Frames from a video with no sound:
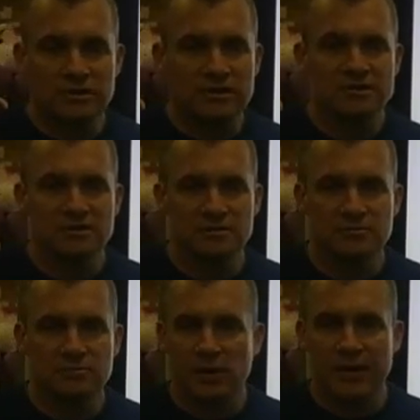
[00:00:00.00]
Less is
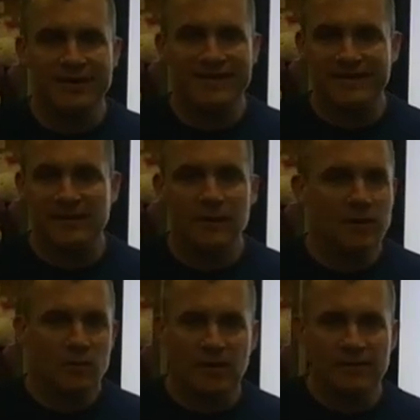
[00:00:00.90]
more. Anything
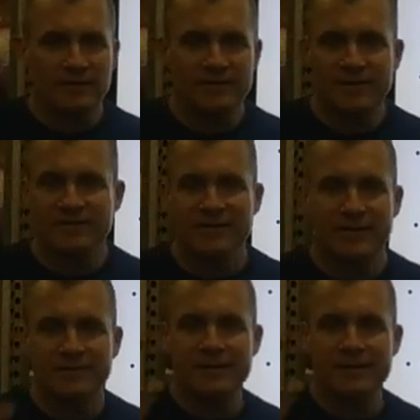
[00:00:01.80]
greater than 10 steps.